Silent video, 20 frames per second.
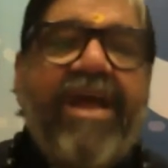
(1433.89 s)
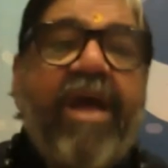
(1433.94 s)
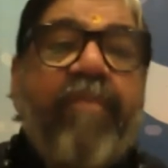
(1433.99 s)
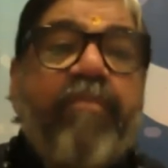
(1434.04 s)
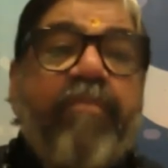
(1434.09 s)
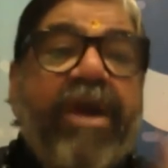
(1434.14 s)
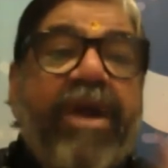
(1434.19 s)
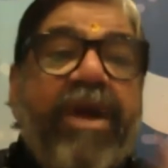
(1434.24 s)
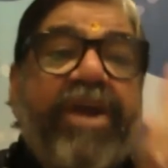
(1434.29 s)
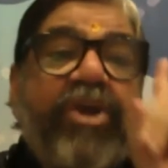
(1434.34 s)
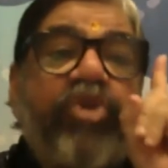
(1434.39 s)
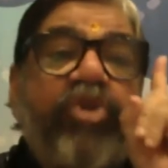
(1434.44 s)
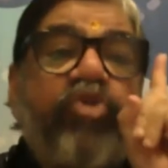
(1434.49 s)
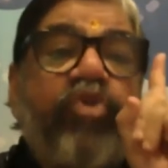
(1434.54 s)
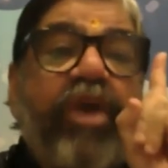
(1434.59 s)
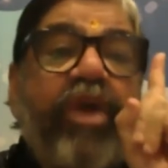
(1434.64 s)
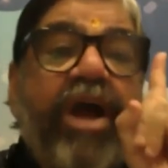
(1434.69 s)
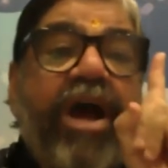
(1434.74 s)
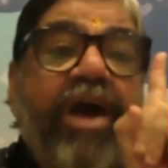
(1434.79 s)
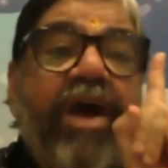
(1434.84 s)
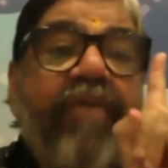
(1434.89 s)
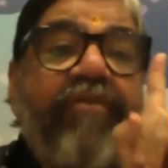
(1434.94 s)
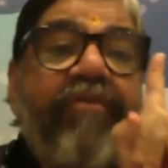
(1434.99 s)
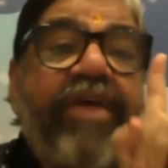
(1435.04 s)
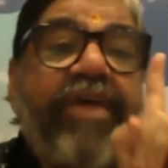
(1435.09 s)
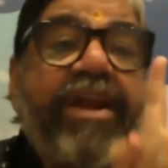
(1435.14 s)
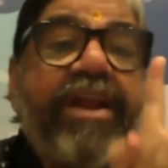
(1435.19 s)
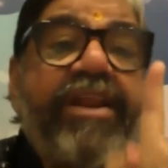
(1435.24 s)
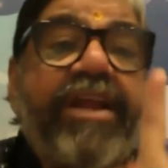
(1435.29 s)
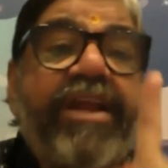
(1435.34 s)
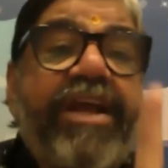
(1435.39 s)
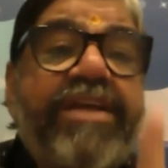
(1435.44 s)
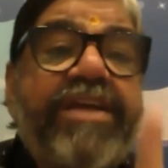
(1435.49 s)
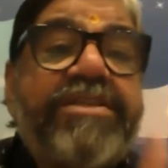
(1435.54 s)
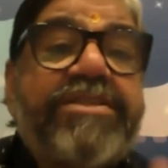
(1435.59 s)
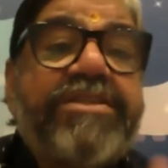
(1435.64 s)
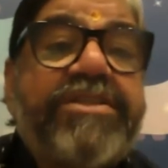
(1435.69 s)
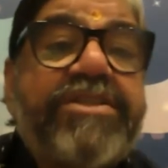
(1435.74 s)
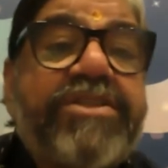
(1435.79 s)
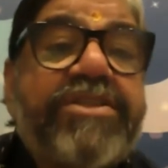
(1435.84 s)
But your
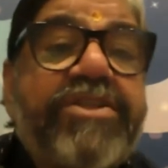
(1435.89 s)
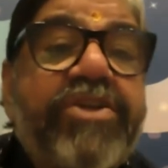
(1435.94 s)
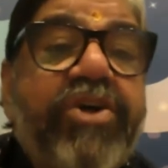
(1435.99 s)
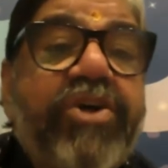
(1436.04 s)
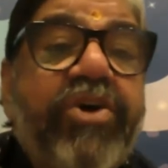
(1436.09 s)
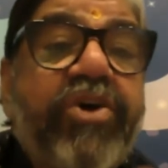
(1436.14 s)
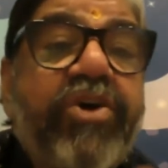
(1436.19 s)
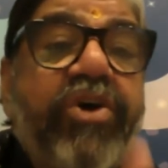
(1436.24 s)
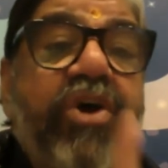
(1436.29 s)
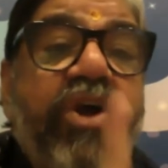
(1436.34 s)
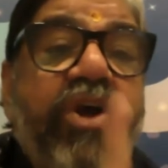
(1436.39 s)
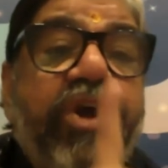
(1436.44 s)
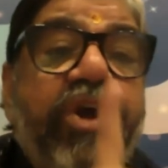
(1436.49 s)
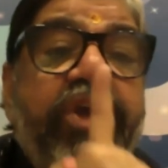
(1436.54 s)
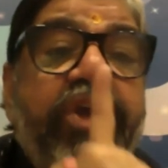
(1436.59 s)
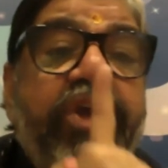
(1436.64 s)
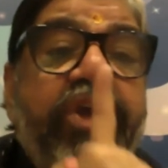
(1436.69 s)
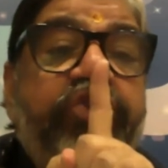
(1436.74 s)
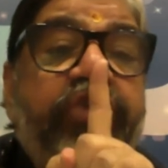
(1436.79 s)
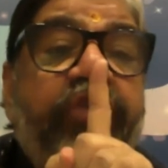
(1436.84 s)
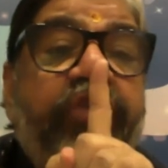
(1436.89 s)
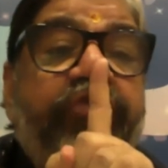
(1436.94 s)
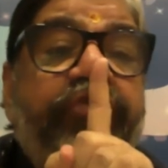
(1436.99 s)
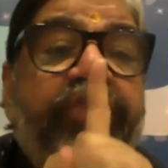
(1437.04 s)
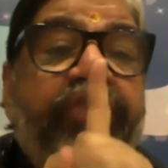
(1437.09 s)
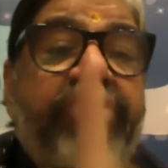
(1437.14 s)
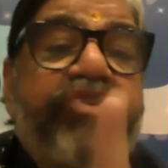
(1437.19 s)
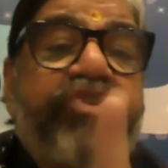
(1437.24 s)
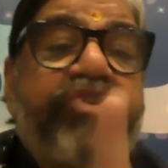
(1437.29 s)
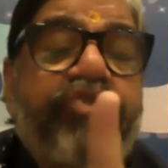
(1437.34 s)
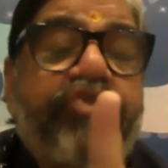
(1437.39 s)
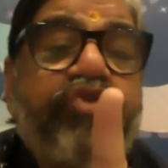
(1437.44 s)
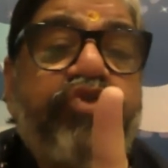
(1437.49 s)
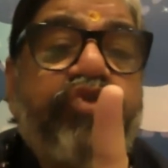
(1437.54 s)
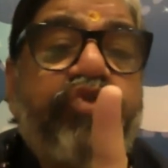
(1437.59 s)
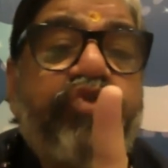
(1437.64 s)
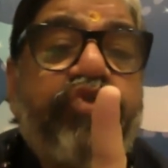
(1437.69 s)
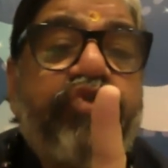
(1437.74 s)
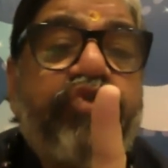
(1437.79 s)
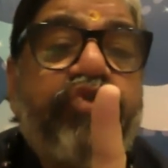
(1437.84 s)
awareness is your first
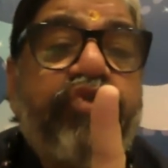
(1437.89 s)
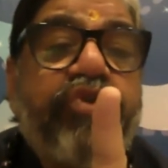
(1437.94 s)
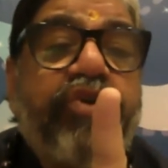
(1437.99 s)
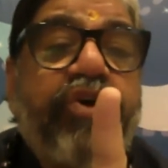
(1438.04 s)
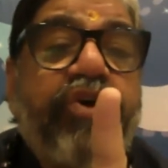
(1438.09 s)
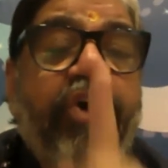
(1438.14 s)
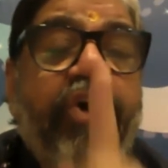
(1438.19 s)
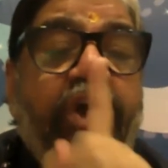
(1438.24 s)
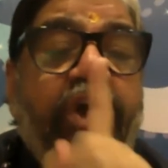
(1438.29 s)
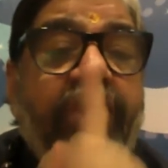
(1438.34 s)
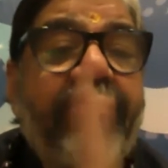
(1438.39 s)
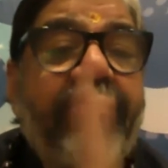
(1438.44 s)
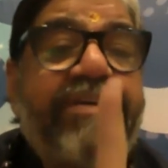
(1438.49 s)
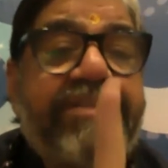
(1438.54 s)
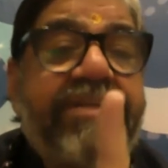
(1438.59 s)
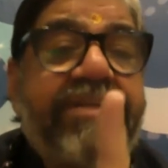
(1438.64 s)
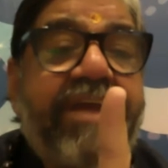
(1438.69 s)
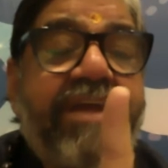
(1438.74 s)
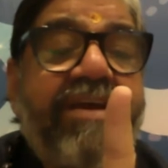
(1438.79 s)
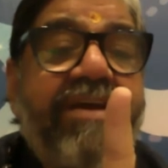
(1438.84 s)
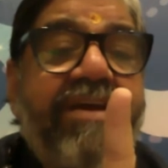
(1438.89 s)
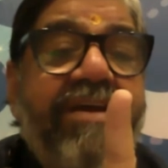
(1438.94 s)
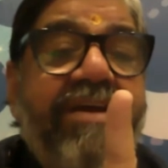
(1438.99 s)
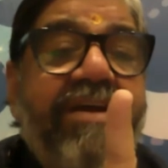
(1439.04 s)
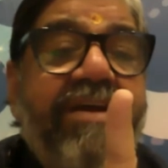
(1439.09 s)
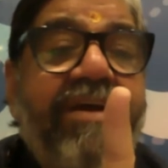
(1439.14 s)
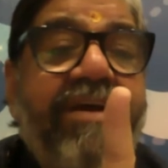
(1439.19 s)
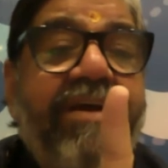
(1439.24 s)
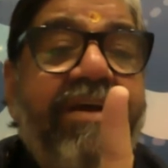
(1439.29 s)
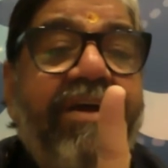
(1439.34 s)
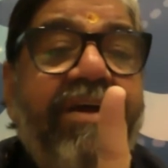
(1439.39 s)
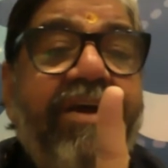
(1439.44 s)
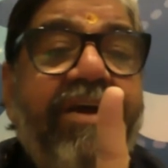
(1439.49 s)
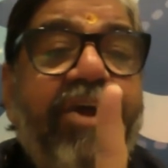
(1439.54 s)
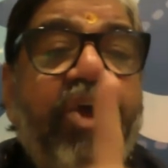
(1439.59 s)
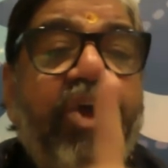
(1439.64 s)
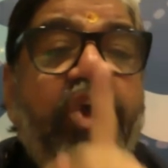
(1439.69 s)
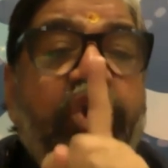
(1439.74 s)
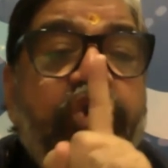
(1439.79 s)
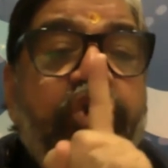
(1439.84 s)
guru. Always say,
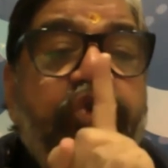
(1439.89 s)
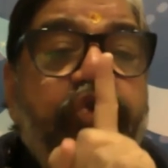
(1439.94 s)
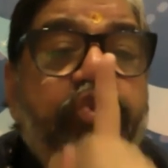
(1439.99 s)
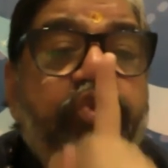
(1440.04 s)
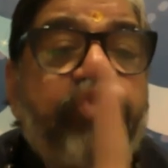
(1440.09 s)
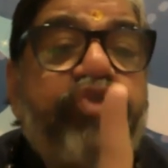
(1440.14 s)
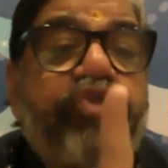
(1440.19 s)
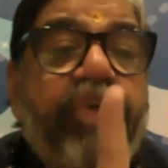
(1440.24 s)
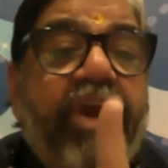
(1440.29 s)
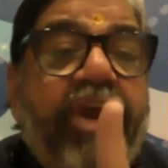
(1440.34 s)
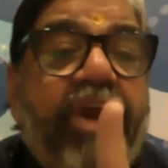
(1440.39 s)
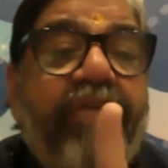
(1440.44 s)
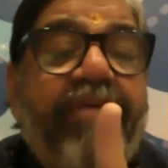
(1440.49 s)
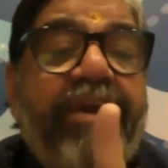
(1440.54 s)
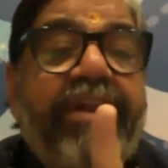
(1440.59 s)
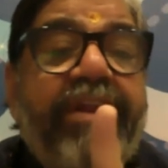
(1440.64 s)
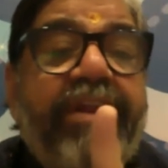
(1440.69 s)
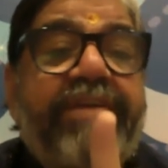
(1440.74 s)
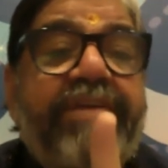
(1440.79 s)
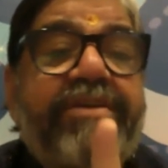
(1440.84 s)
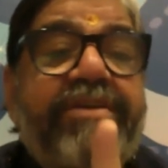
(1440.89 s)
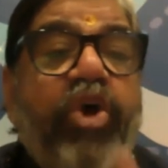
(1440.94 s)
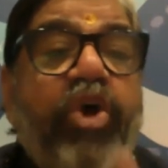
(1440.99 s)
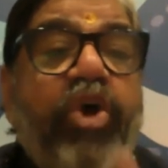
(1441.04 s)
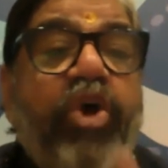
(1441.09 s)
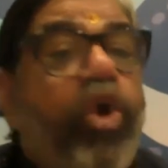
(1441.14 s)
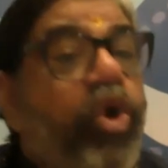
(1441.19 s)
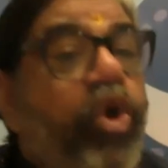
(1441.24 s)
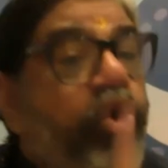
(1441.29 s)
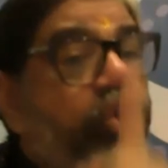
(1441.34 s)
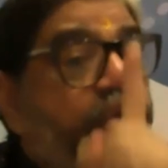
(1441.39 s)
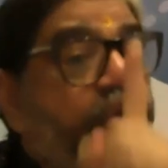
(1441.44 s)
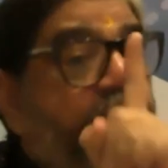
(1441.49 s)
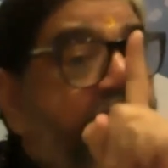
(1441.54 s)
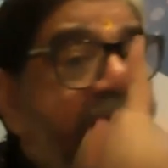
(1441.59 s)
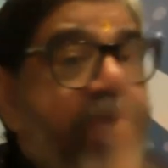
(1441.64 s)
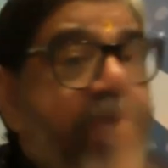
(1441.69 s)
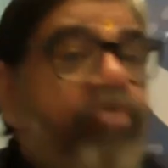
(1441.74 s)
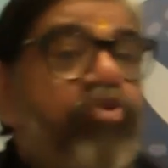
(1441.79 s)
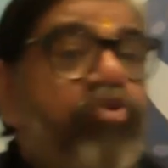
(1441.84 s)
use your awareness.
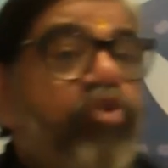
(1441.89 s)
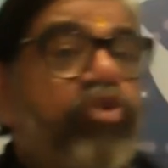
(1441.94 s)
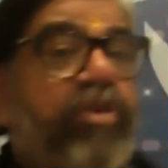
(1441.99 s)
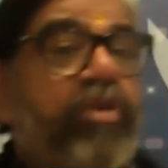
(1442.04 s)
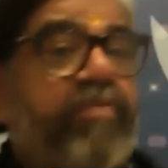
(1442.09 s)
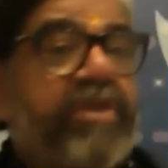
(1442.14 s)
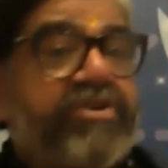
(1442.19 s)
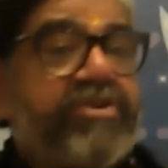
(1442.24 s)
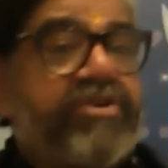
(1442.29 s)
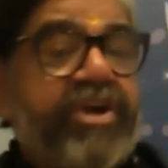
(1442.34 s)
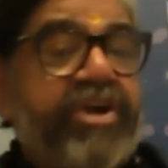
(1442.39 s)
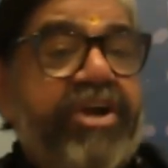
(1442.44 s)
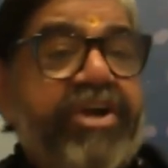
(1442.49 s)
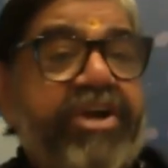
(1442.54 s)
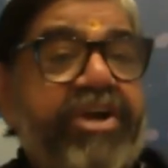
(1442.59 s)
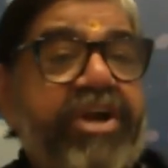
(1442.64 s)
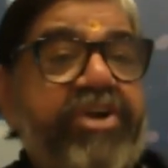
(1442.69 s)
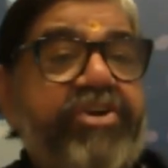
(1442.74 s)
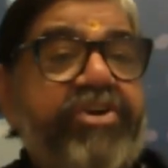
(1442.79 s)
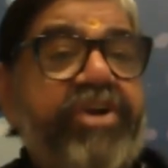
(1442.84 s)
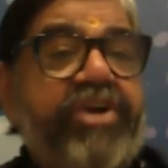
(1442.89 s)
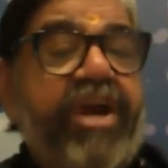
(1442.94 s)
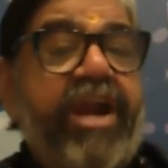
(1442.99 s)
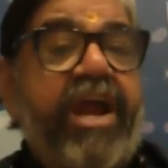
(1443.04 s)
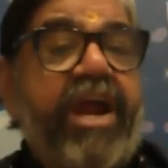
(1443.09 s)
Try to know the person's intention.